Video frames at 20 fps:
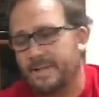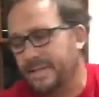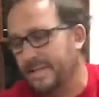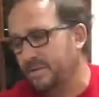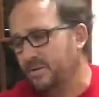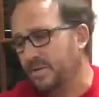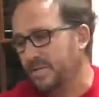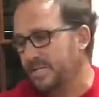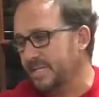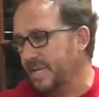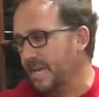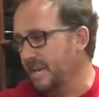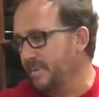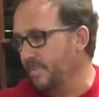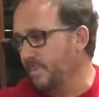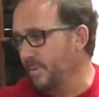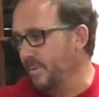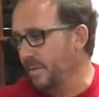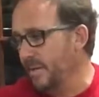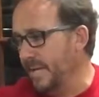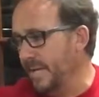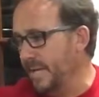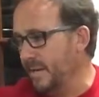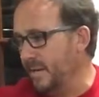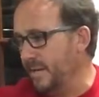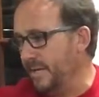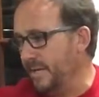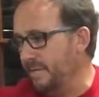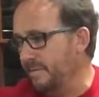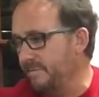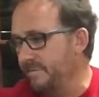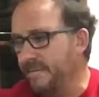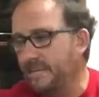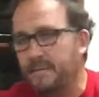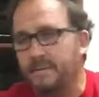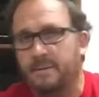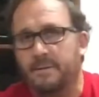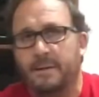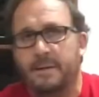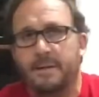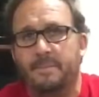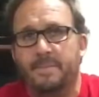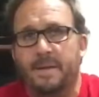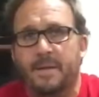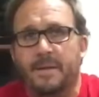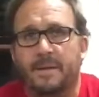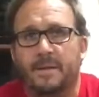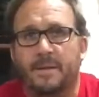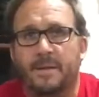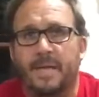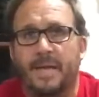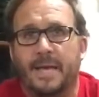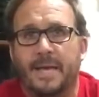electric skateboard, and I can thoroughly recommend it.